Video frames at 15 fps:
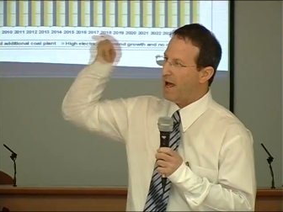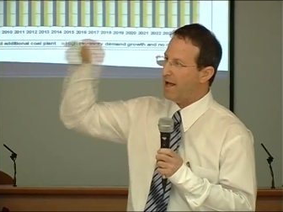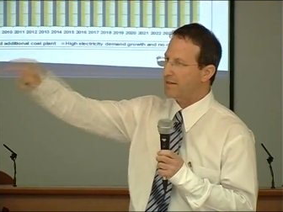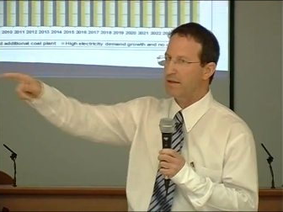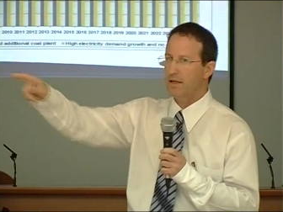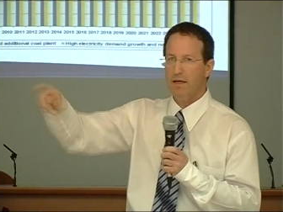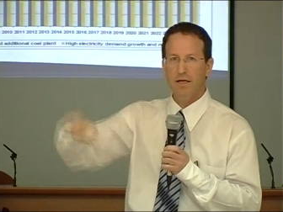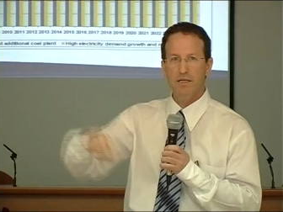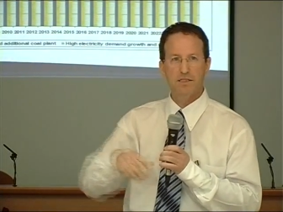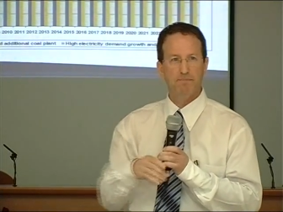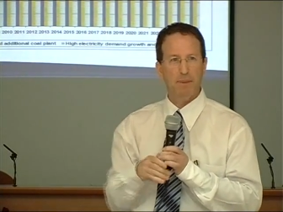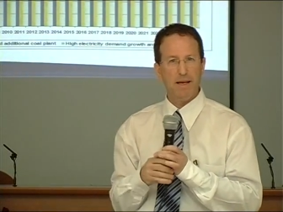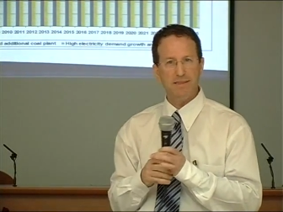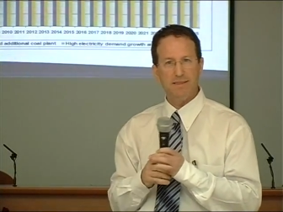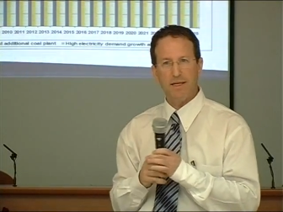that
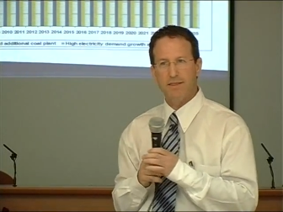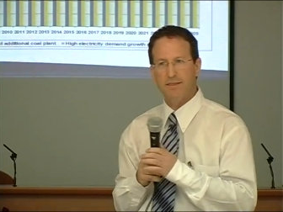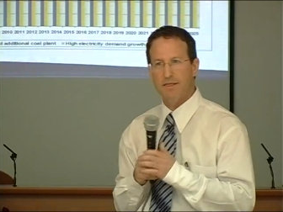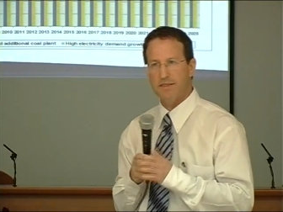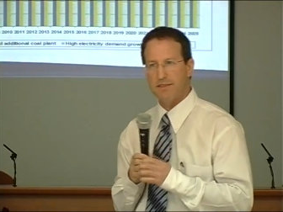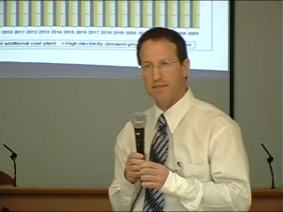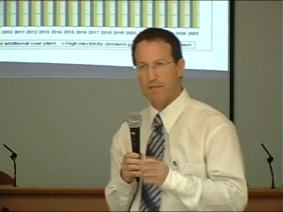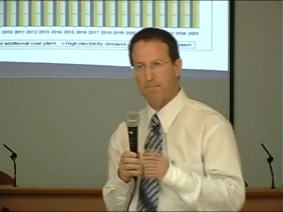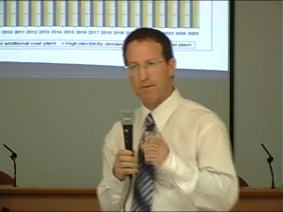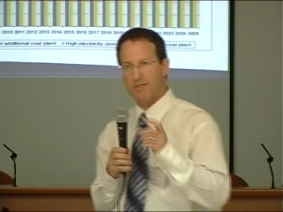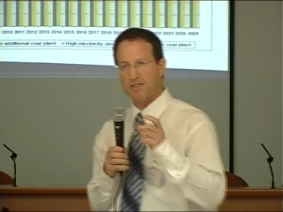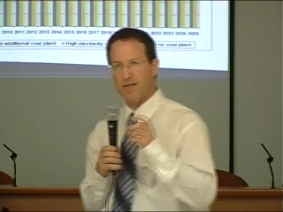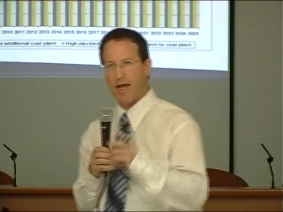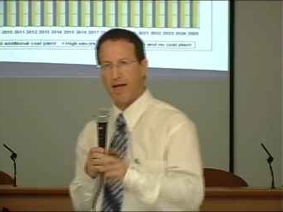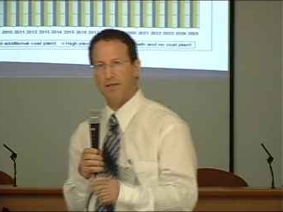is basing
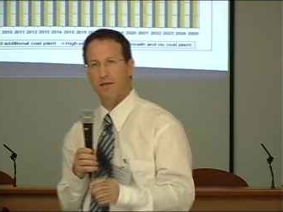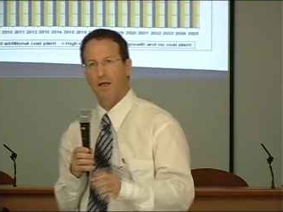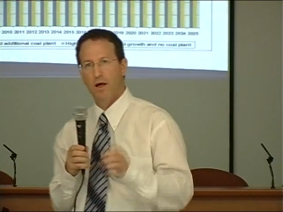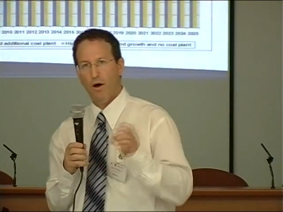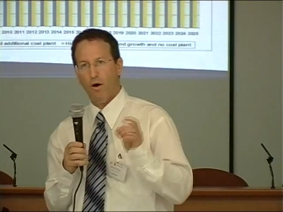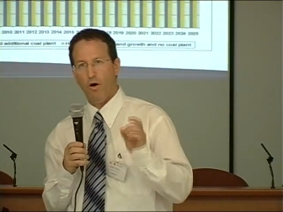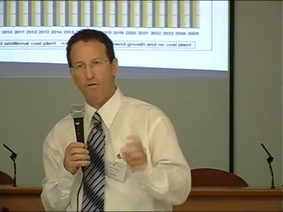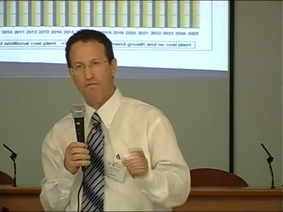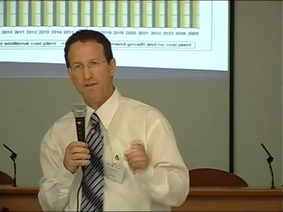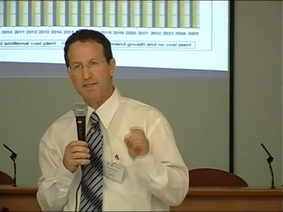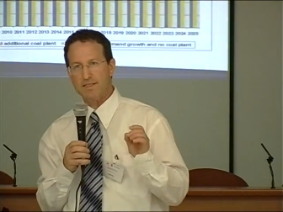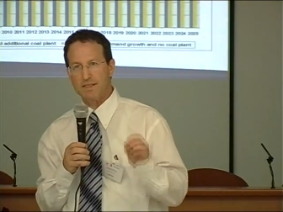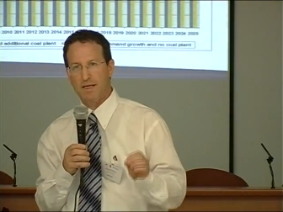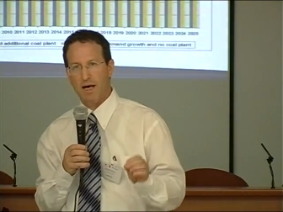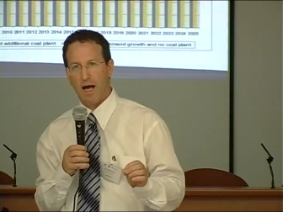60%
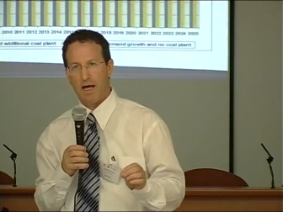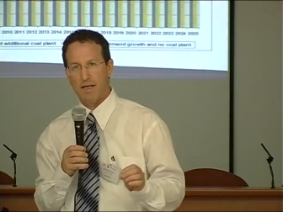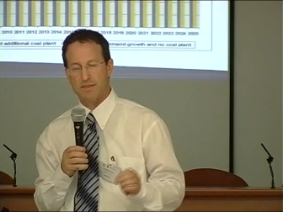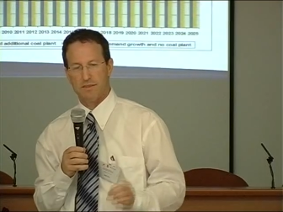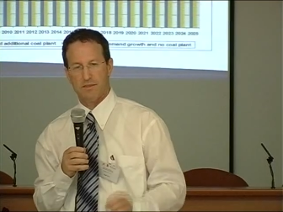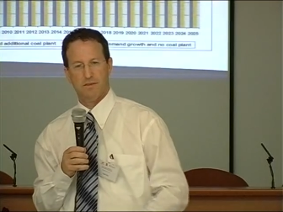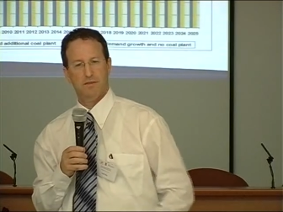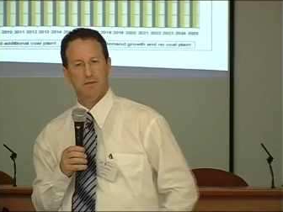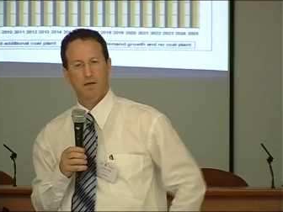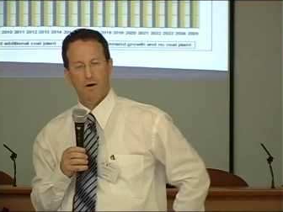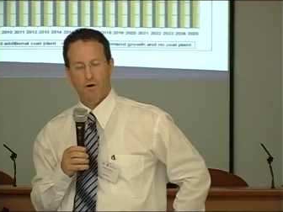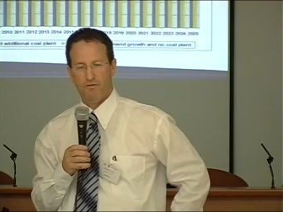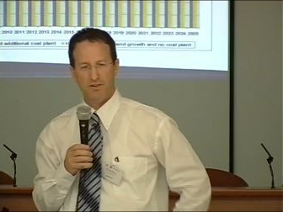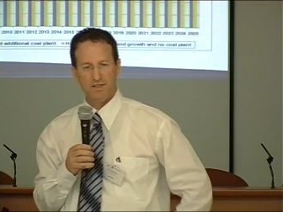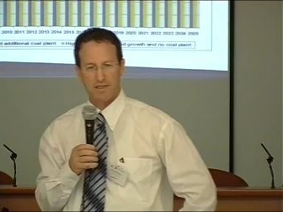of its gas,
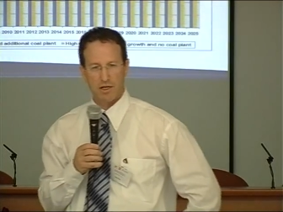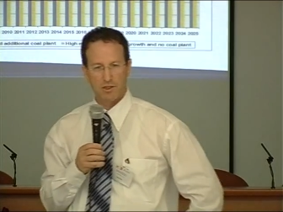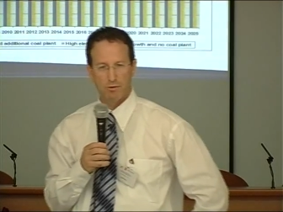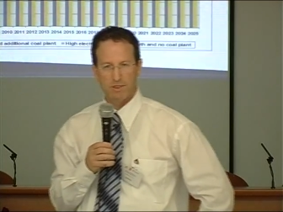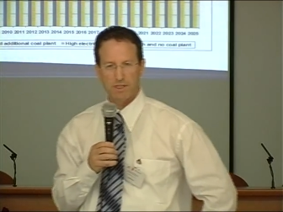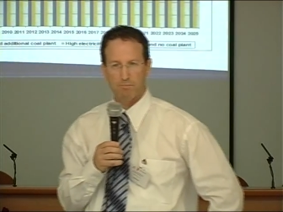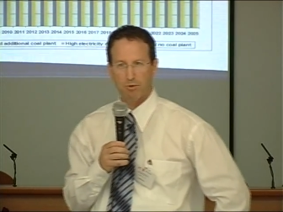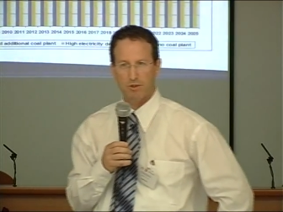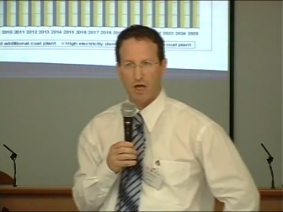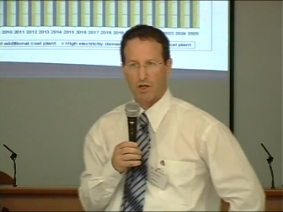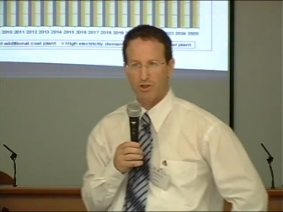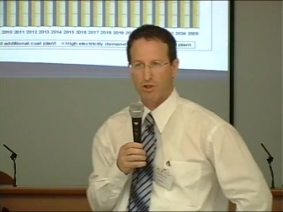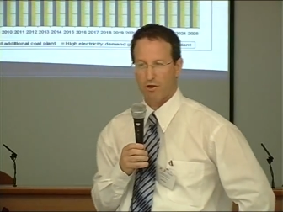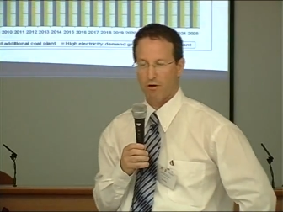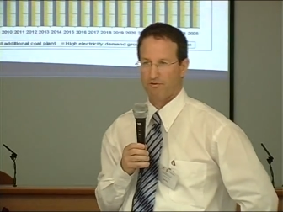of its electricity
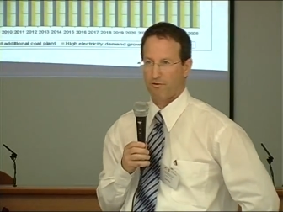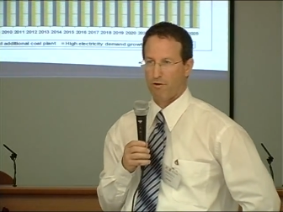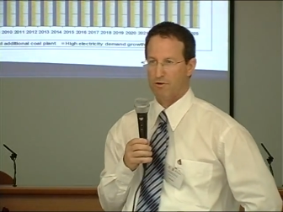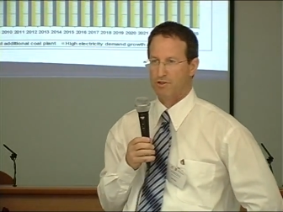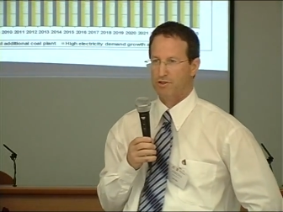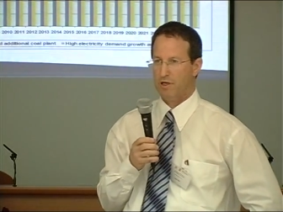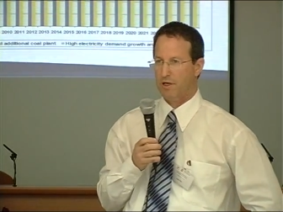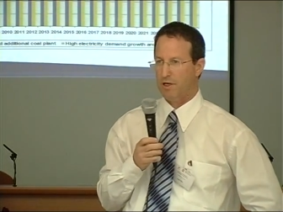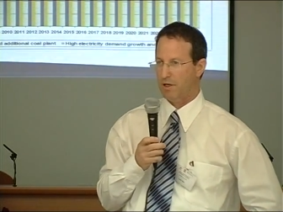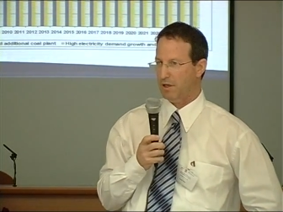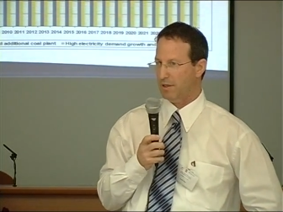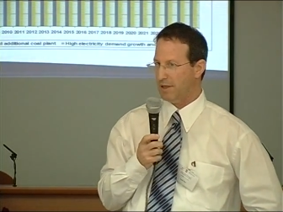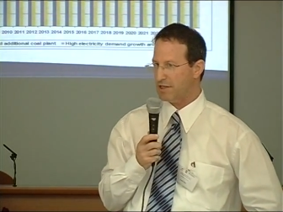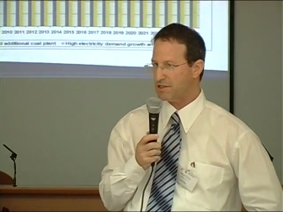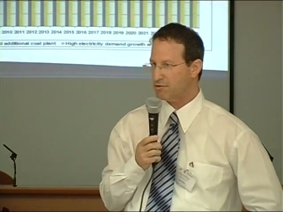production, of course, uh,
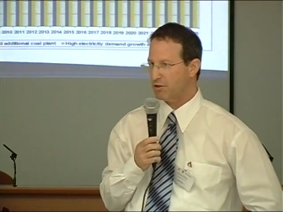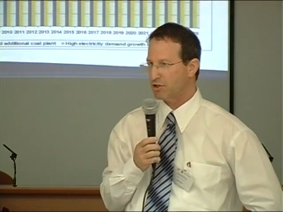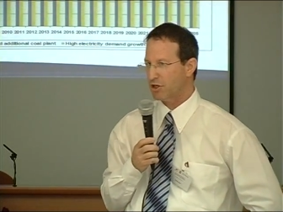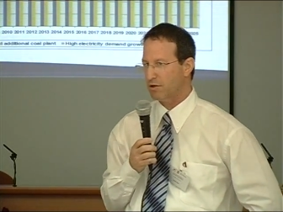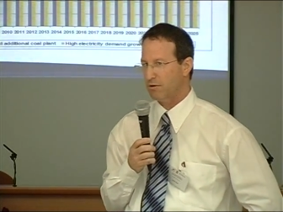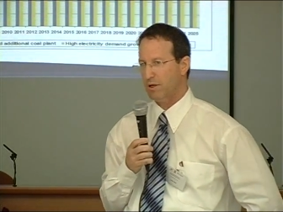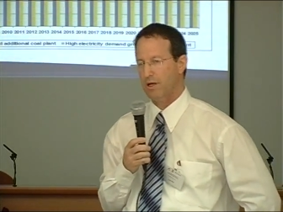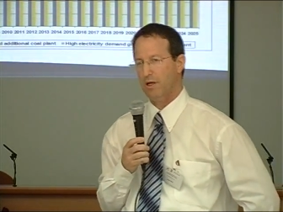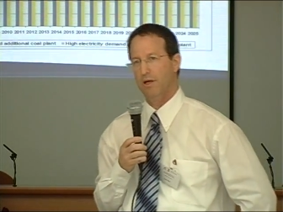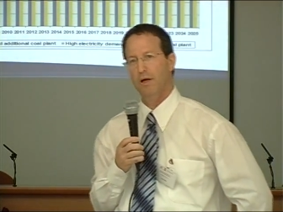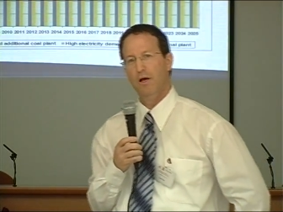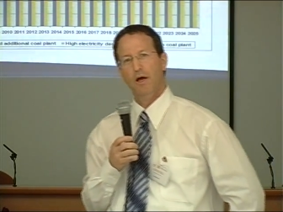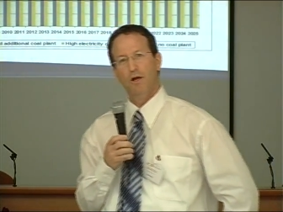industrial uh,